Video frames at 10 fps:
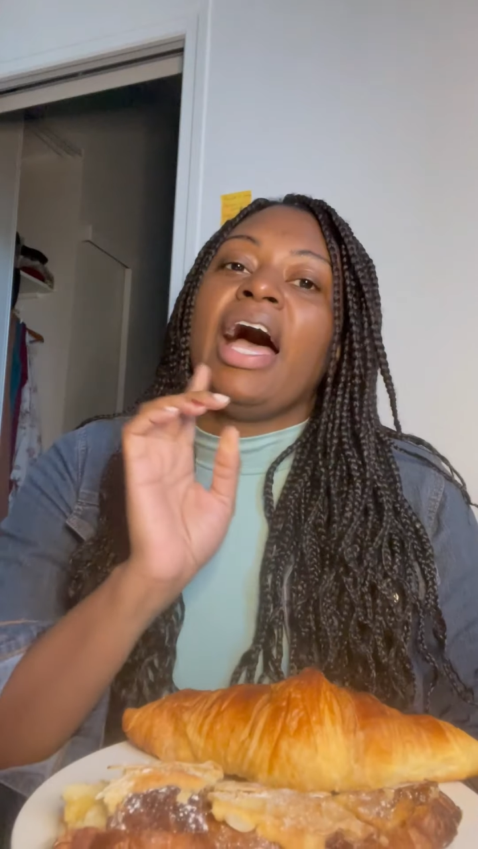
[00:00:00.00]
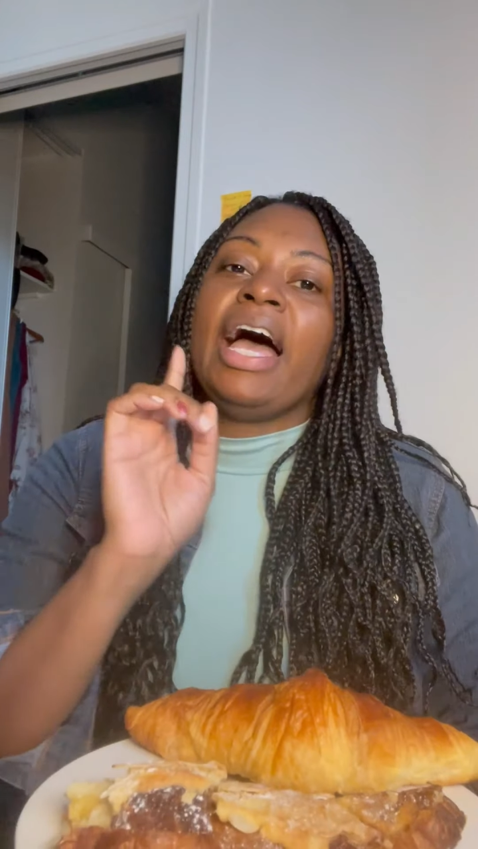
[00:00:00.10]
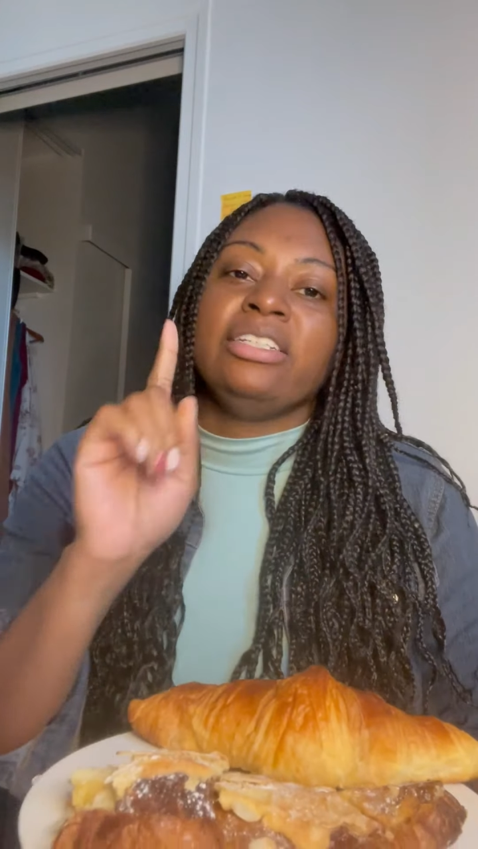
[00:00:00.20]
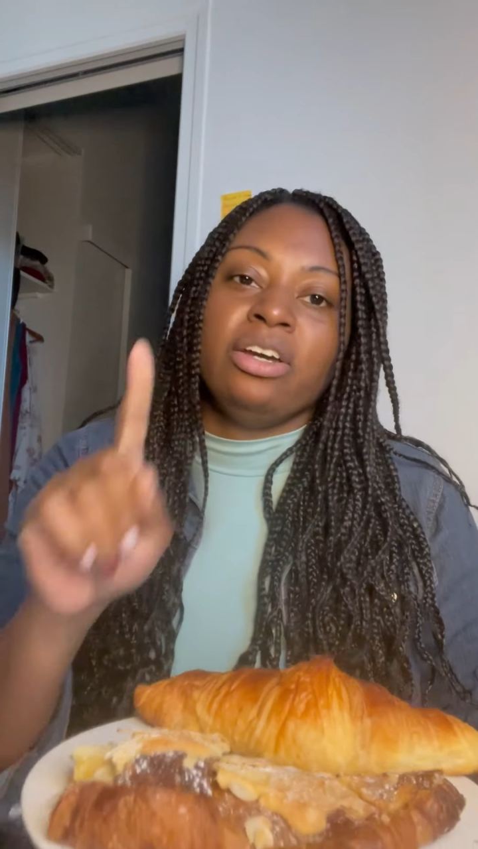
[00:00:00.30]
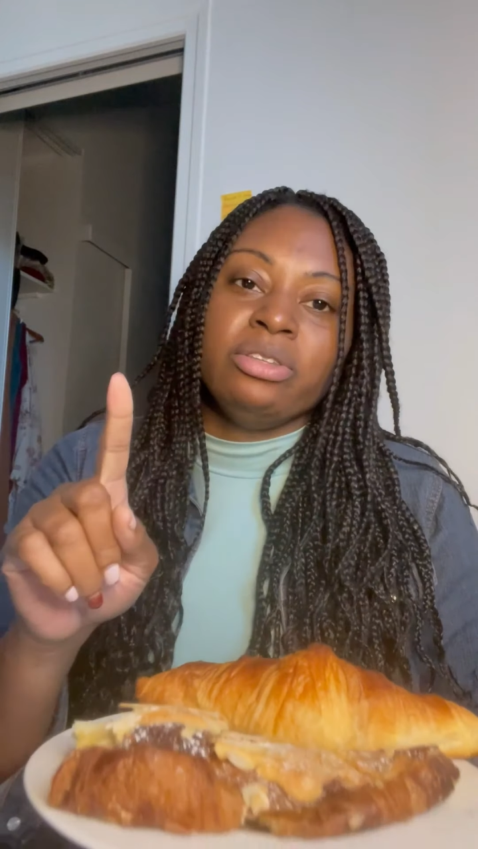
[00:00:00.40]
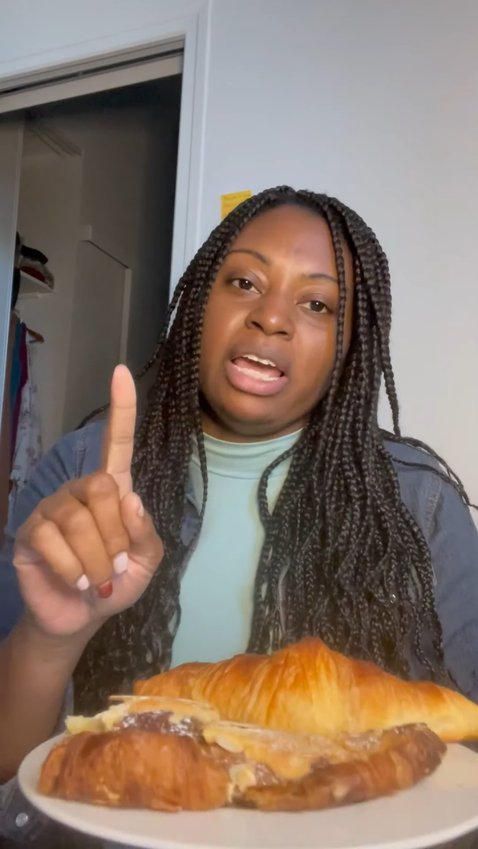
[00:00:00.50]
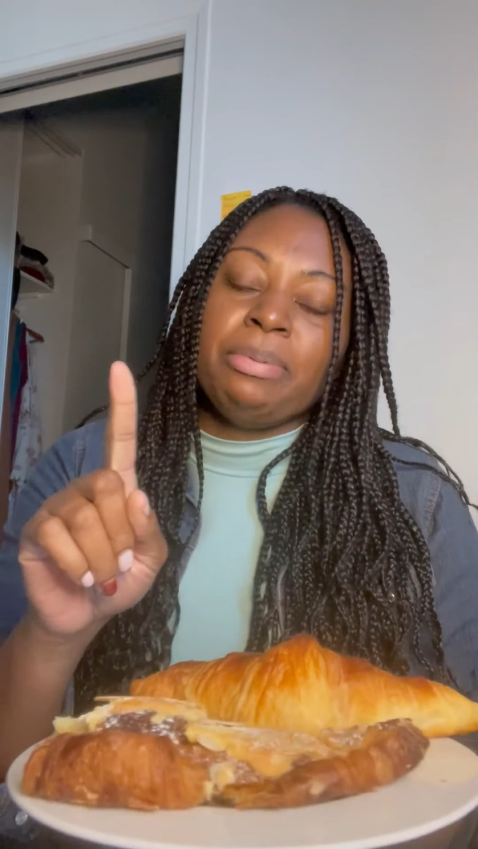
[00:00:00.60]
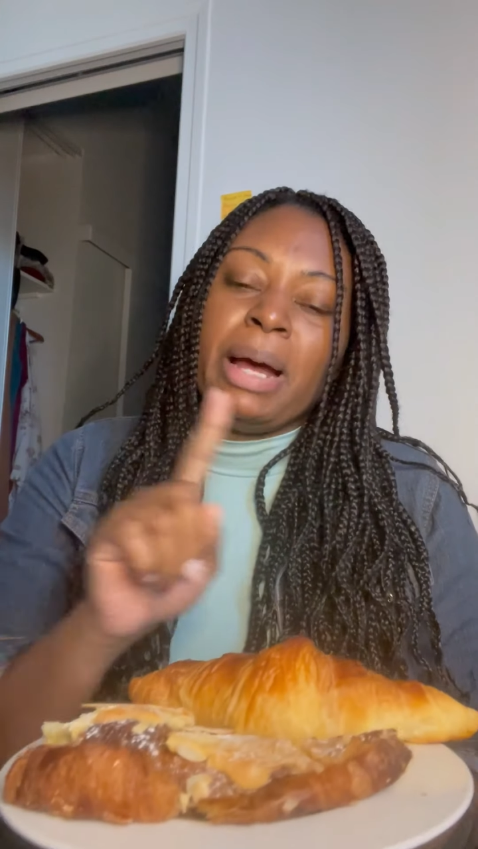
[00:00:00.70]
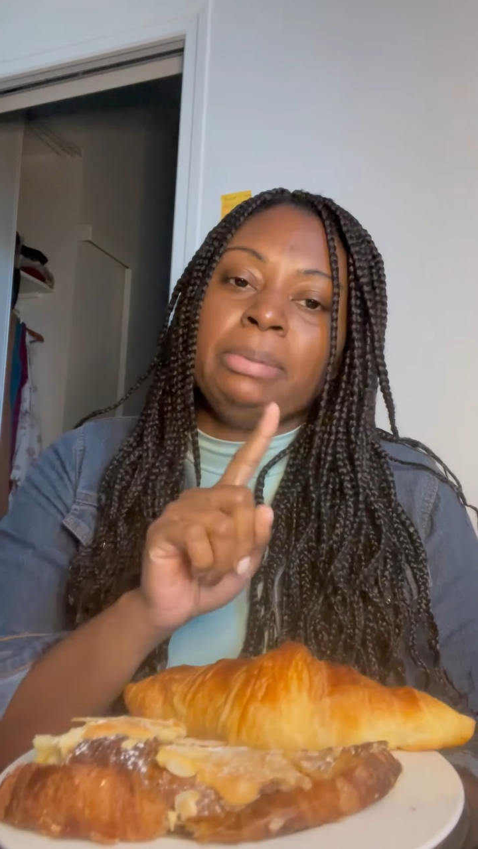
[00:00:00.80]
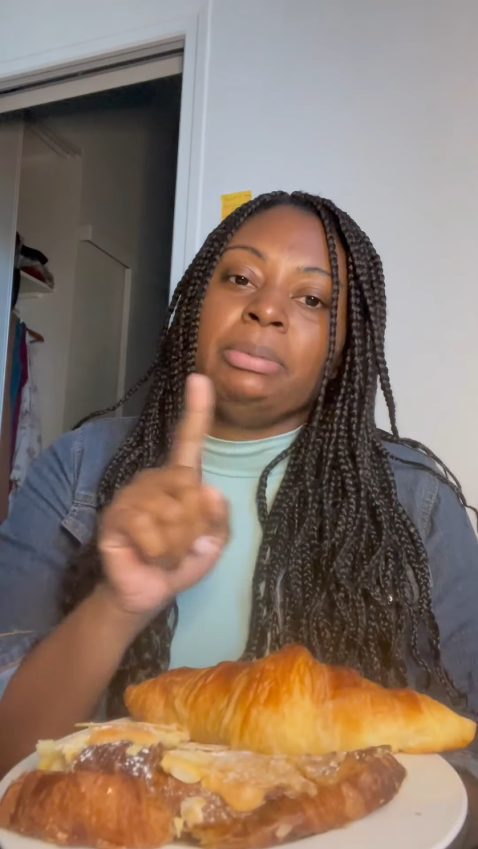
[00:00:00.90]
I know
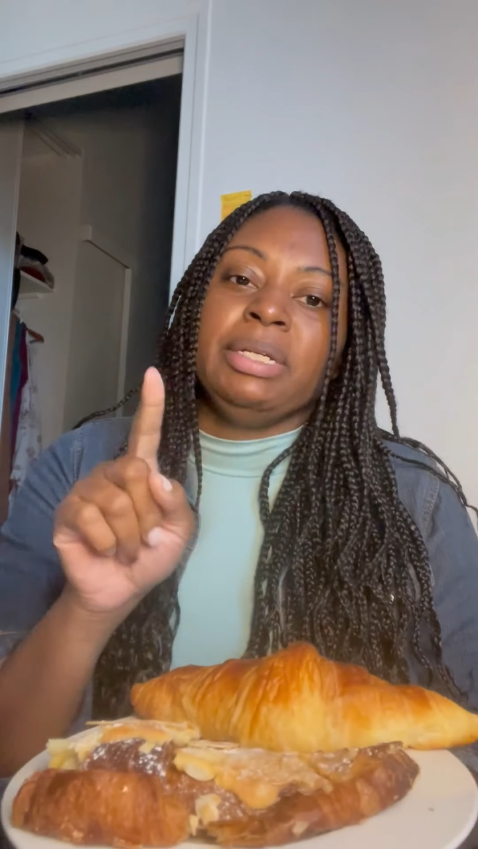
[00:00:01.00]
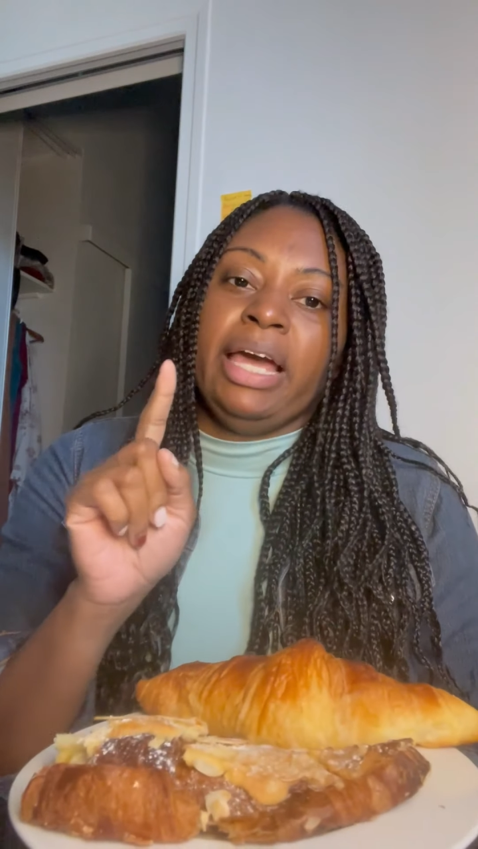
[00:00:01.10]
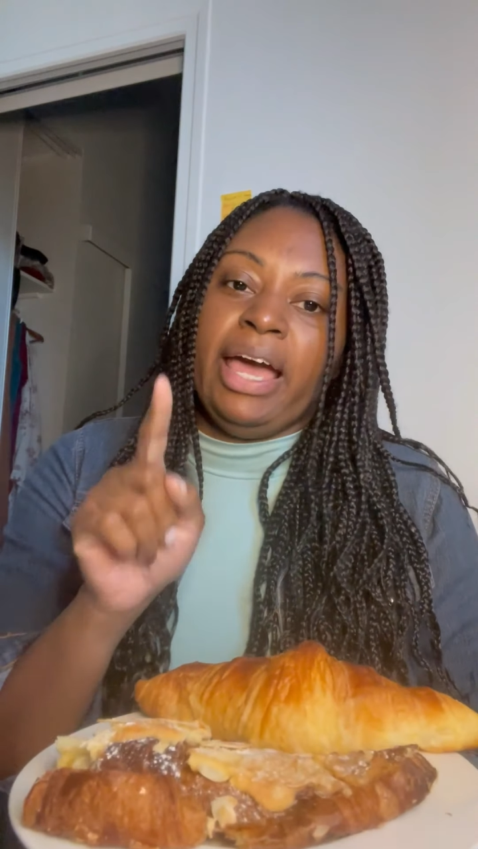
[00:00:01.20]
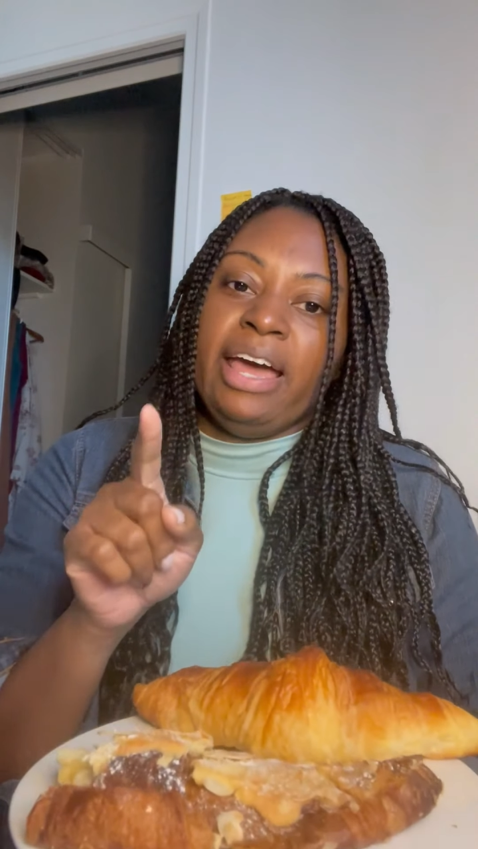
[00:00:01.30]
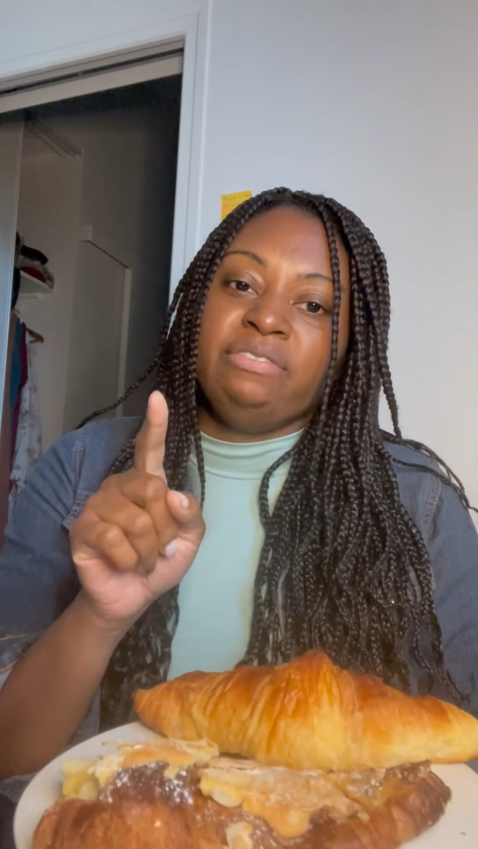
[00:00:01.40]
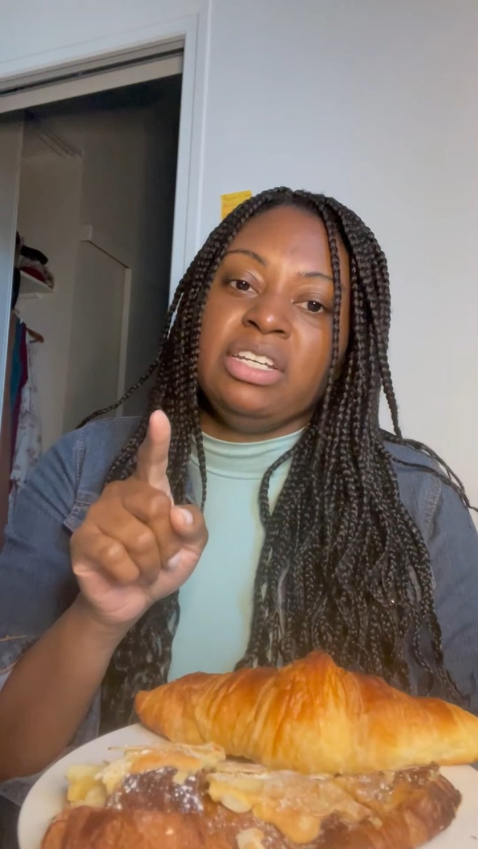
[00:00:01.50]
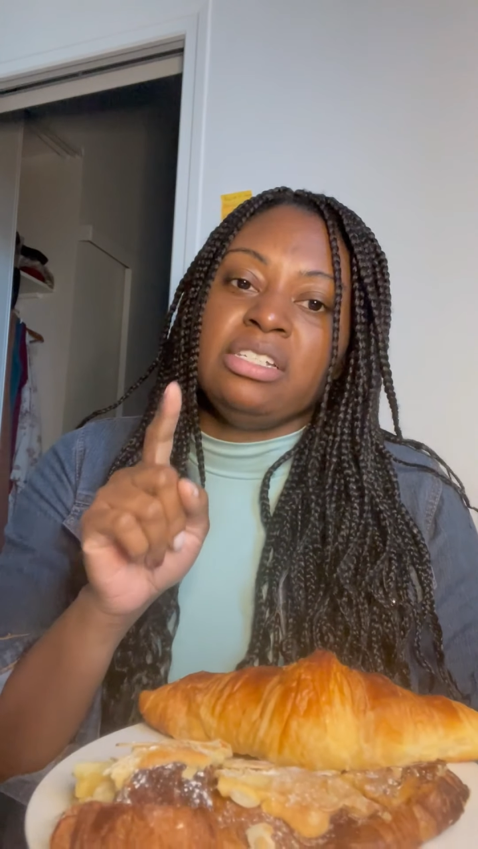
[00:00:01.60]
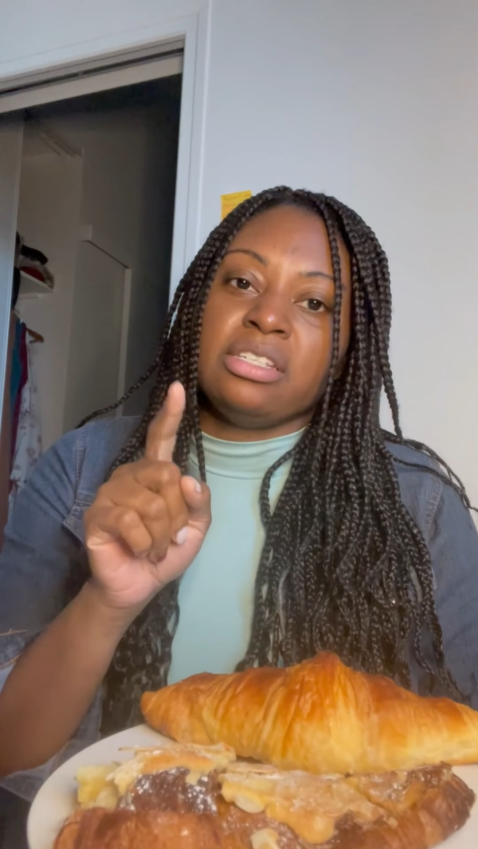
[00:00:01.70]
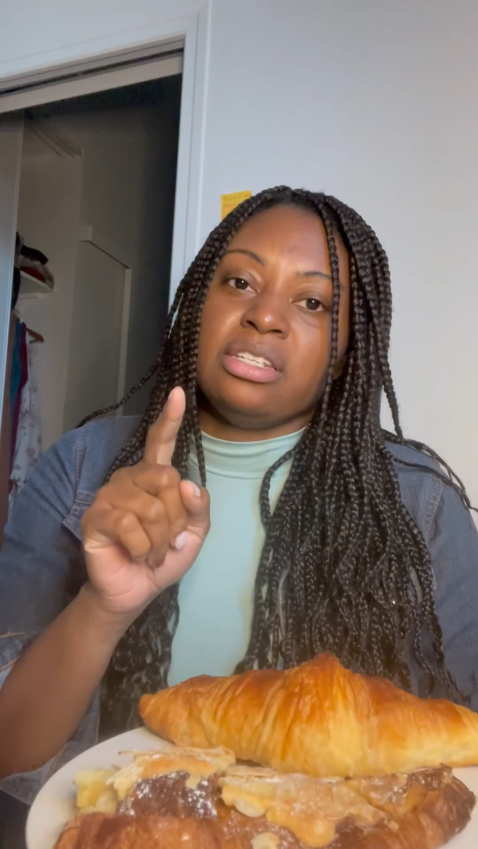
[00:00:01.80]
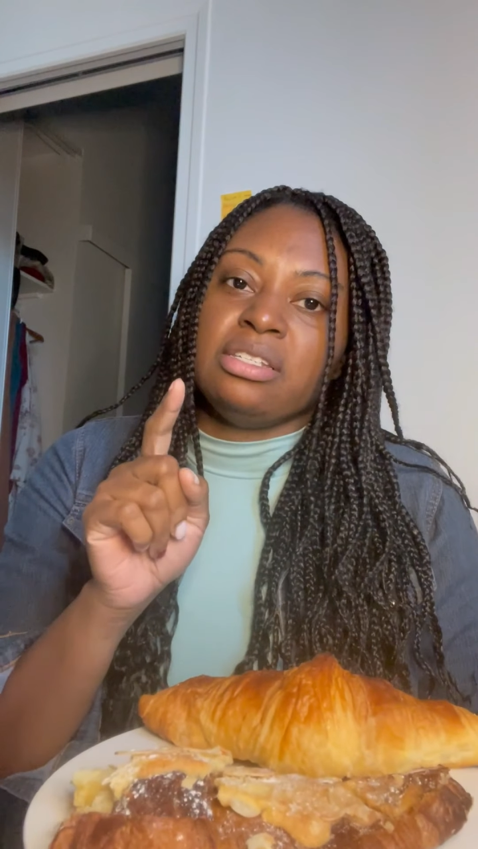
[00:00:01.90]
they probably have
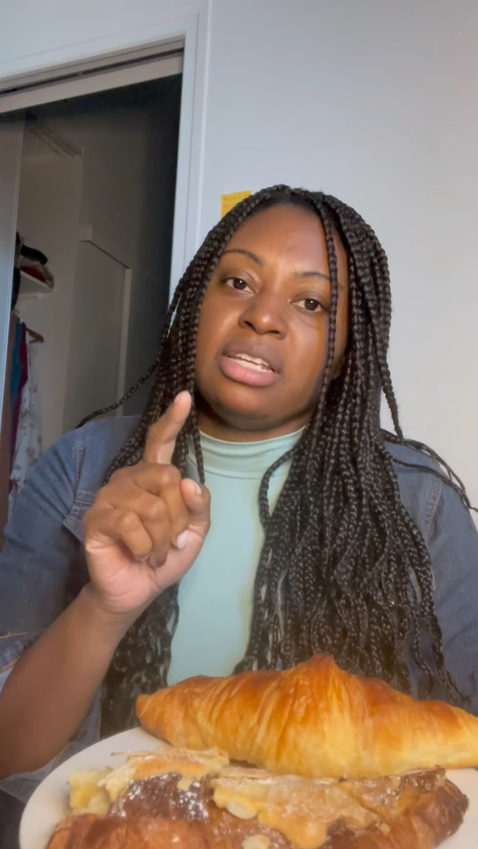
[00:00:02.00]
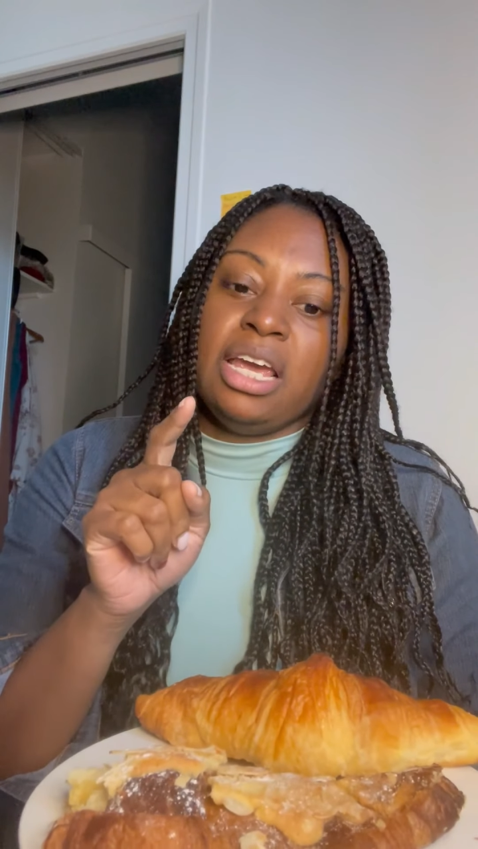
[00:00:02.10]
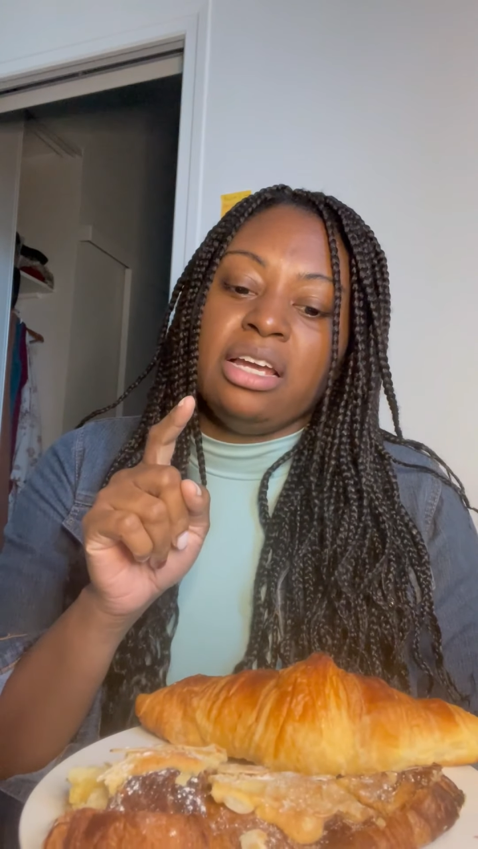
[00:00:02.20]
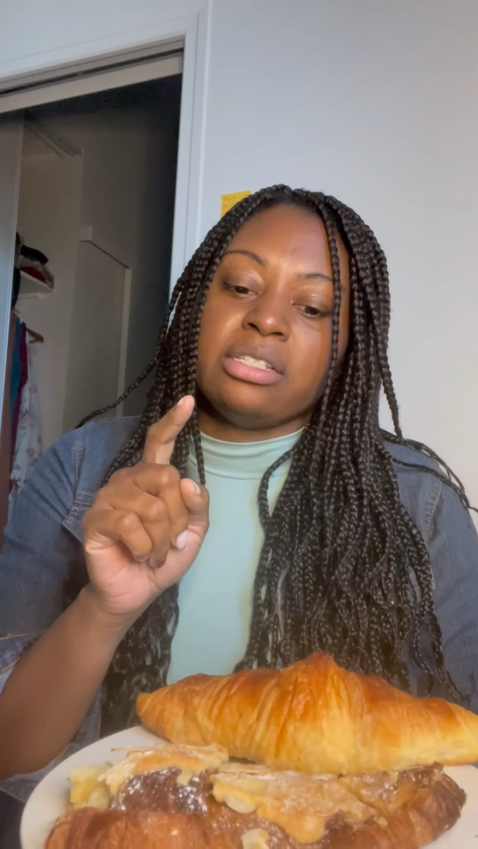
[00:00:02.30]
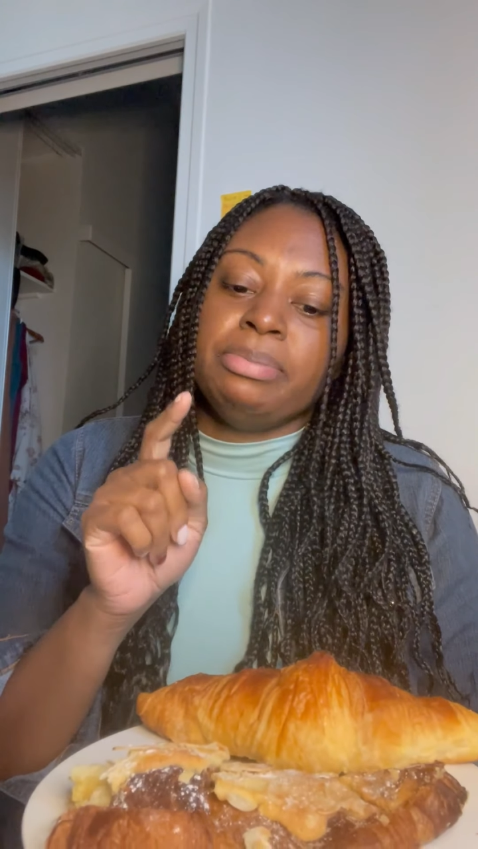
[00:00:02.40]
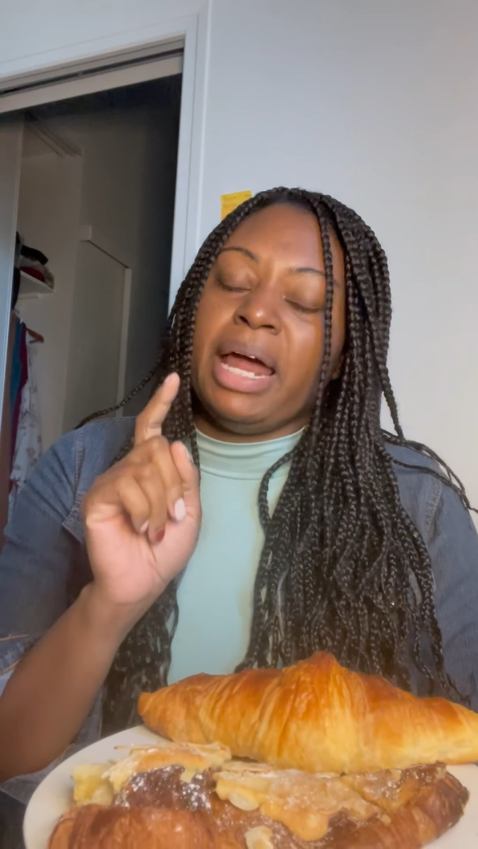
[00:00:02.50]
these in the States,